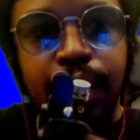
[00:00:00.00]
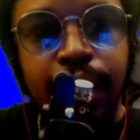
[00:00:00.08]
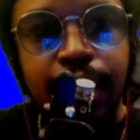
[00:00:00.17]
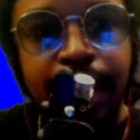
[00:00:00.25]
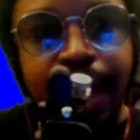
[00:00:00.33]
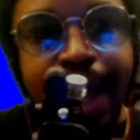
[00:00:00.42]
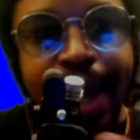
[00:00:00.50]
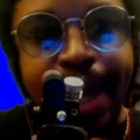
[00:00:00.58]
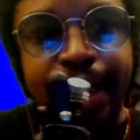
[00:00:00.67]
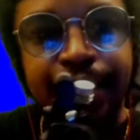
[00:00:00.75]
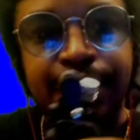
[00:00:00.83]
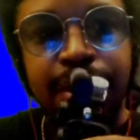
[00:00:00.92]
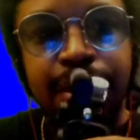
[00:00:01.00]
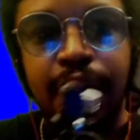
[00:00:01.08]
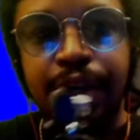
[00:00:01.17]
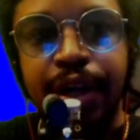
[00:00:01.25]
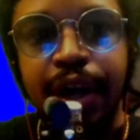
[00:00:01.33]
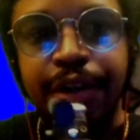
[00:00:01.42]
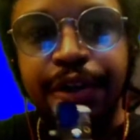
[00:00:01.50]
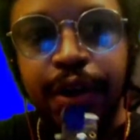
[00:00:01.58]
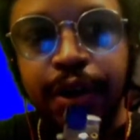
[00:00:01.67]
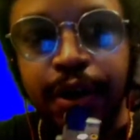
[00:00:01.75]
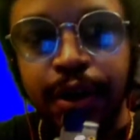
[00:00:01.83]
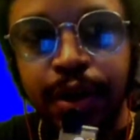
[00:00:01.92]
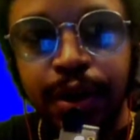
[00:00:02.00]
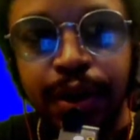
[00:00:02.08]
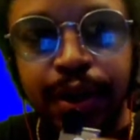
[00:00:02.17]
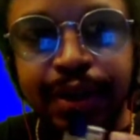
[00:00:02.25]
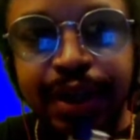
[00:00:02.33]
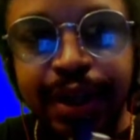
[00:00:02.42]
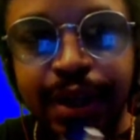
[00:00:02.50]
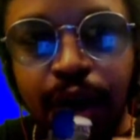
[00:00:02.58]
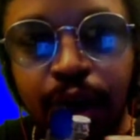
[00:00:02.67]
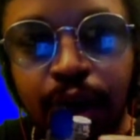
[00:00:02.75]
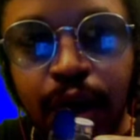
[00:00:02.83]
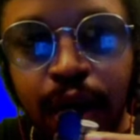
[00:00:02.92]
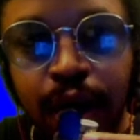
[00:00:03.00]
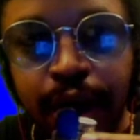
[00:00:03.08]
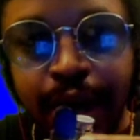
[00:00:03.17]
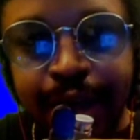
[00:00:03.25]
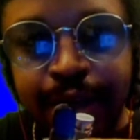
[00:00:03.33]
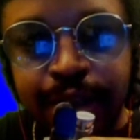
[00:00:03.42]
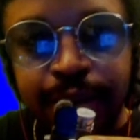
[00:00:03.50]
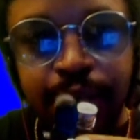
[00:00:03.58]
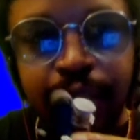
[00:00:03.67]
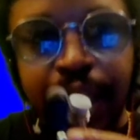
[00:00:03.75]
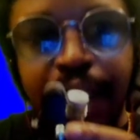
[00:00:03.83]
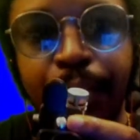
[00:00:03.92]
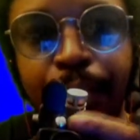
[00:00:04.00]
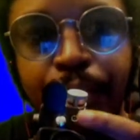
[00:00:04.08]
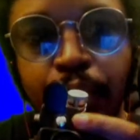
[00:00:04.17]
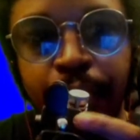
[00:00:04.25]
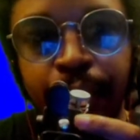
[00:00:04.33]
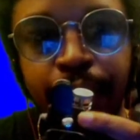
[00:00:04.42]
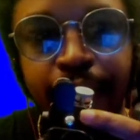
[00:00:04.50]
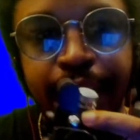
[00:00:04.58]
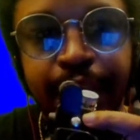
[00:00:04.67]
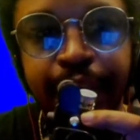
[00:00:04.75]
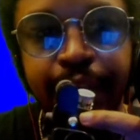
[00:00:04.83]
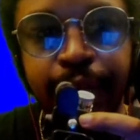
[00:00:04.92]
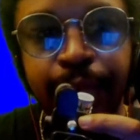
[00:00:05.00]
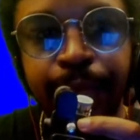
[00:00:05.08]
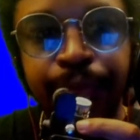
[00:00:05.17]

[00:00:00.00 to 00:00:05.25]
It has another TRRS cable port right here,